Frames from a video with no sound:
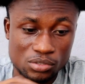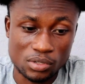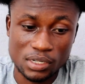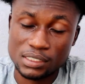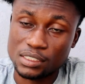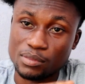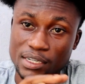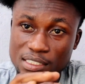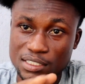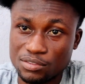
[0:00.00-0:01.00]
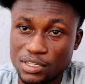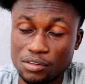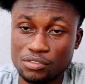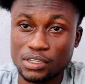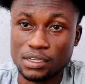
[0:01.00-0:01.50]
So let's say MULTITV
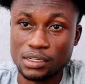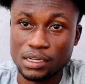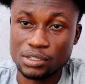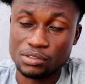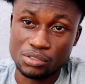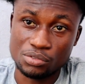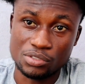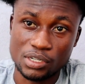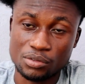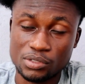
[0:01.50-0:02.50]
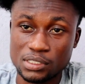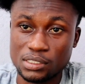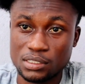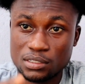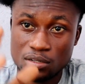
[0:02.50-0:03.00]
Africa that you need to track, which
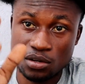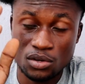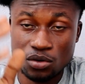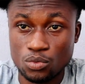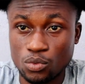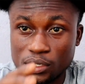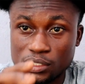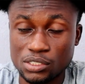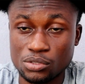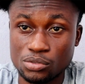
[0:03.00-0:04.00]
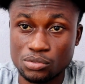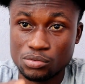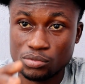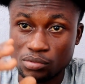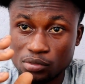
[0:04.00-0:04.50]
is
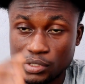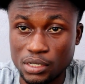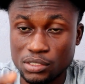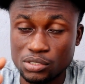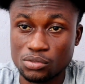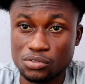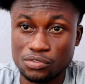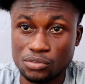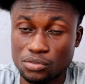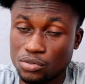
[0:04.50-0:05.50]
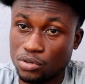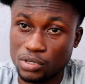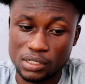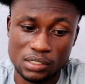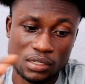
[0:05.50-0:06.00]
10804.
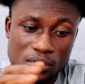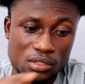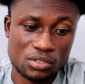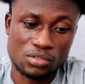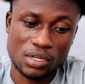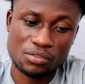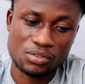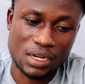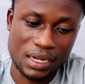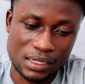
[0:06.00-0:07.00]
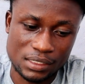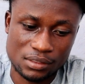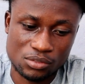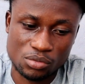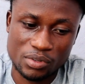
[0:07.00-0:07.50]
Okay, so you have to add.
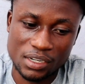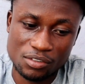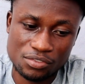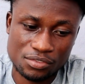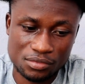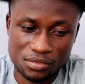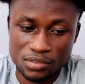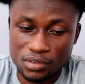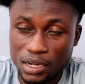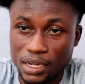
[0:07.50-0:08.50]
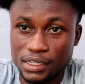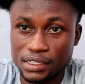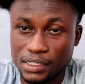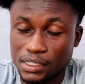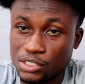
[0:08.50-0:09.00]
So we have an
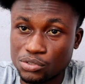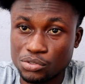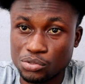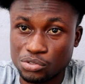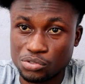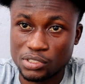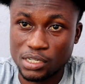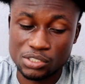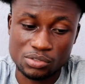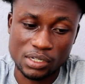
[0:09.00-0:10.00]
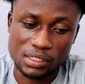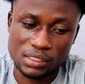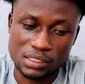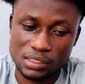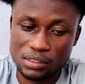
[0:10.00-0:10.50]
indication on your screen, as you can
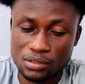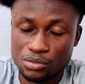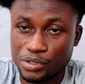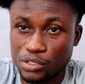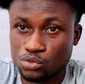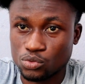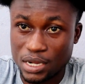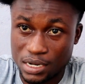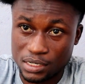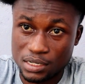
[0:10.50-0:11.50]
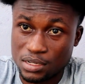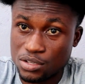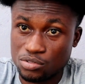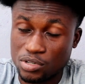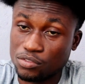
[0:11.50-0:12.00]
see, red to add.
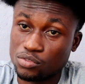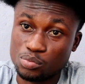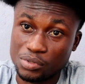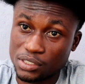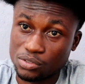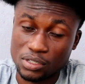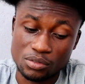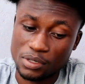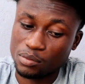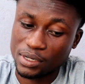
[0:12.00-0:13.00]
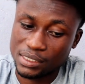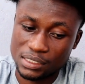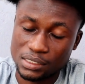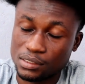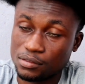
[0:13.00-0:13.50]
So you have to press on the red
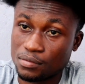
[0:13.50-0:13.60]
button